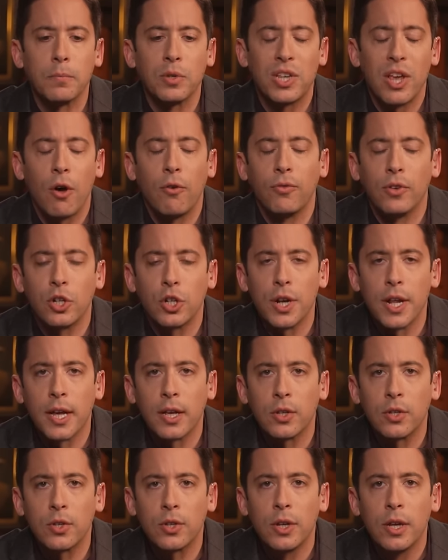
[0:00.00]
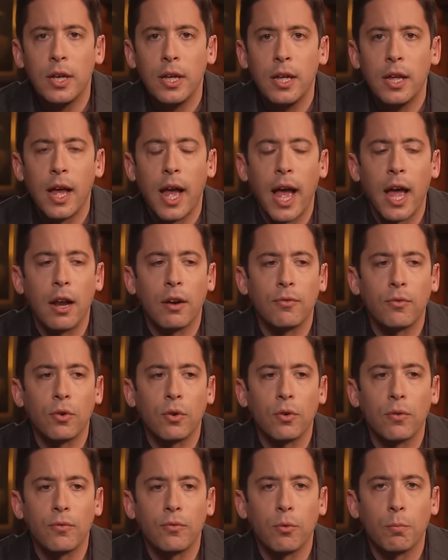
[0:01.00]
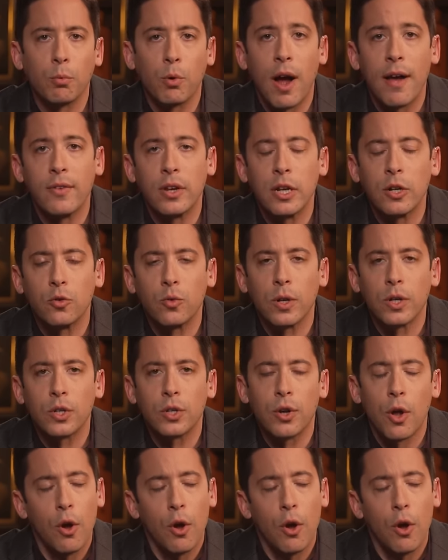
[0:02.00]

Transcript: selfishness and for for private interest